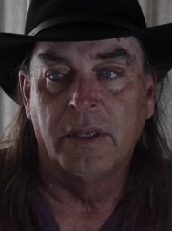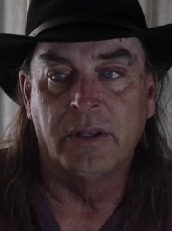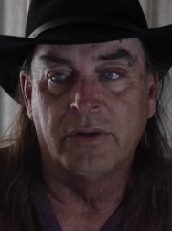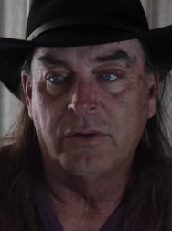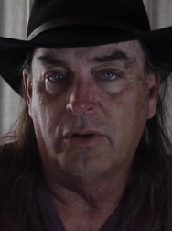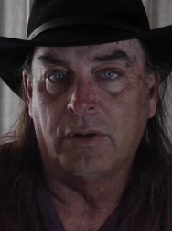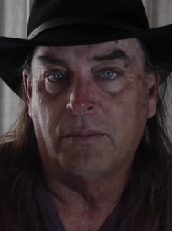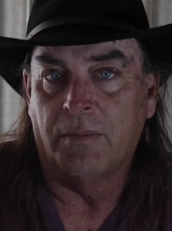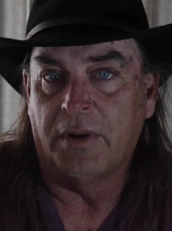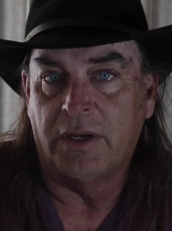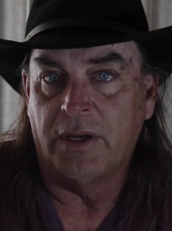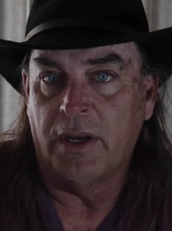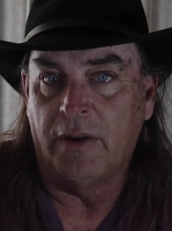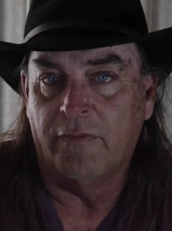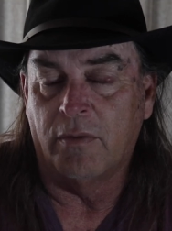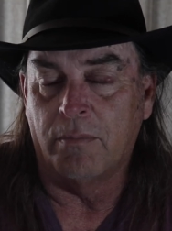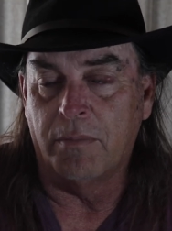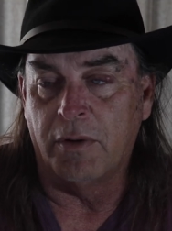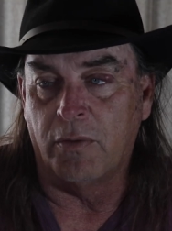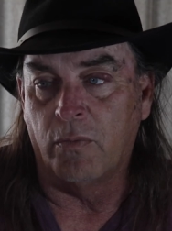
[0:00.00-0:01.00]
and told him I'd
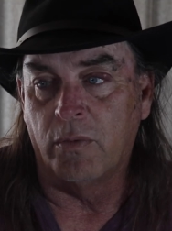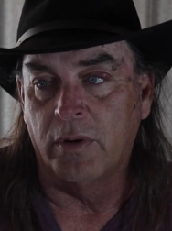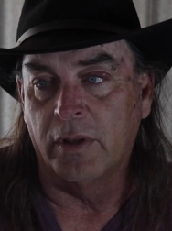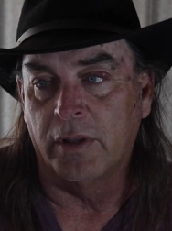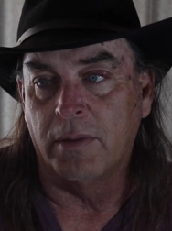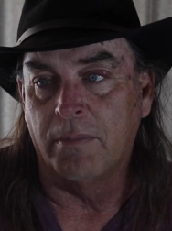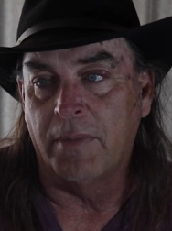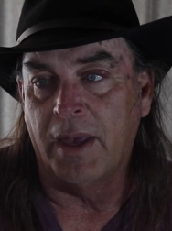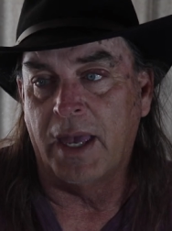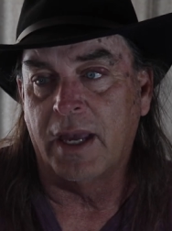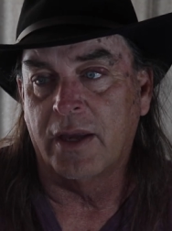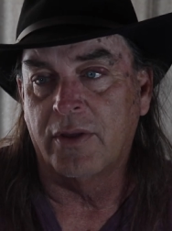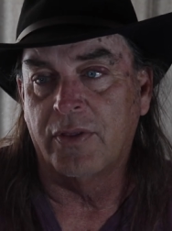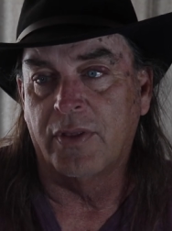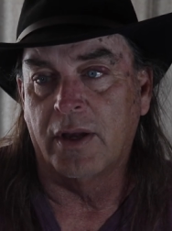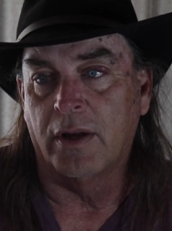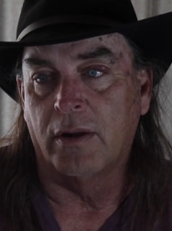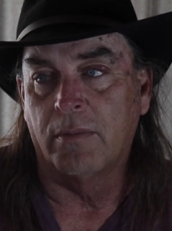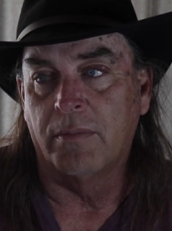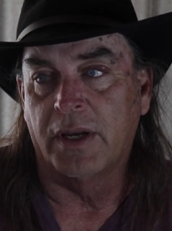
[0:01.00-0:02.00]
never been really back
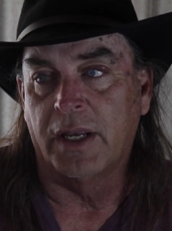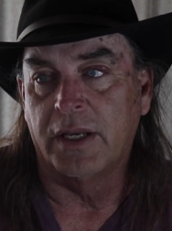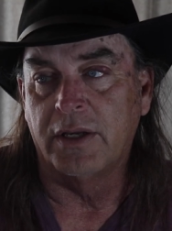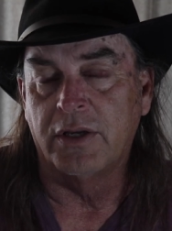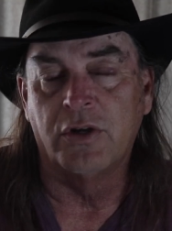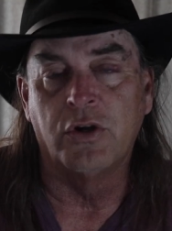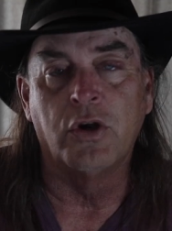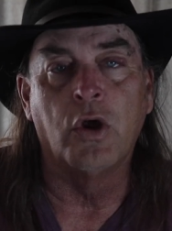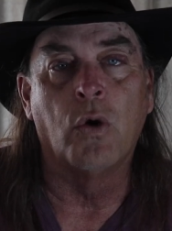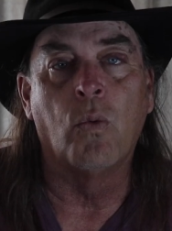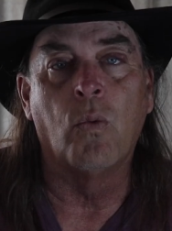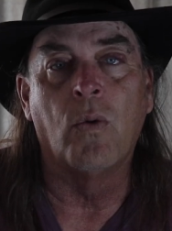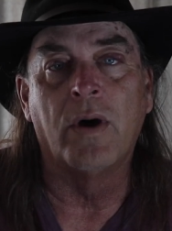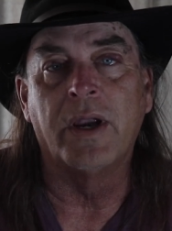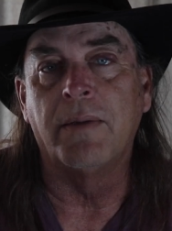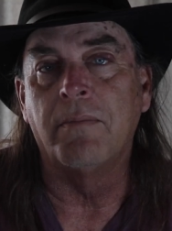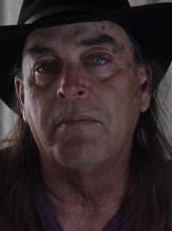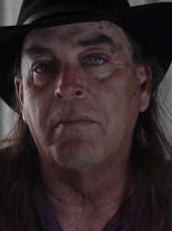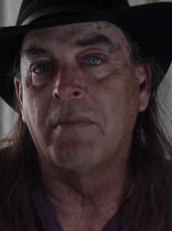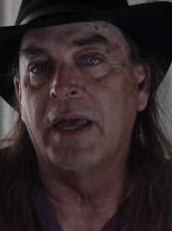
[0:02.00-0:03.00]
there, but I didn't know
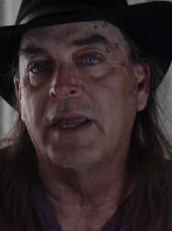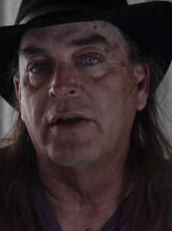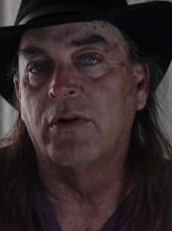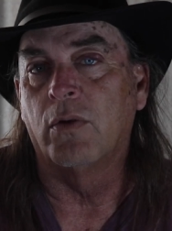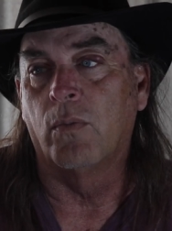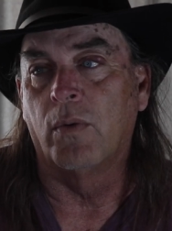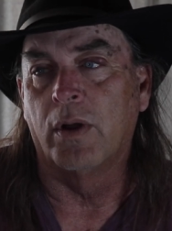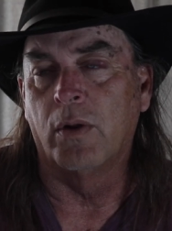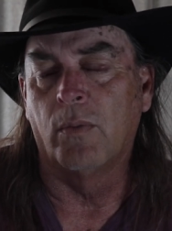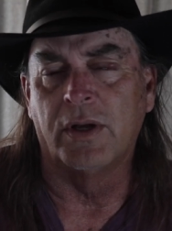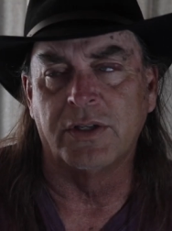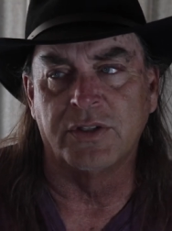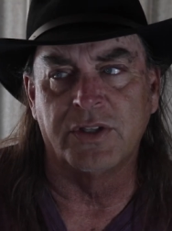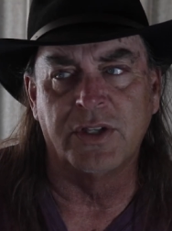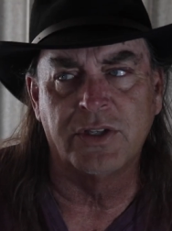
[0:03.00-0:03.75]
what it meant or what it was.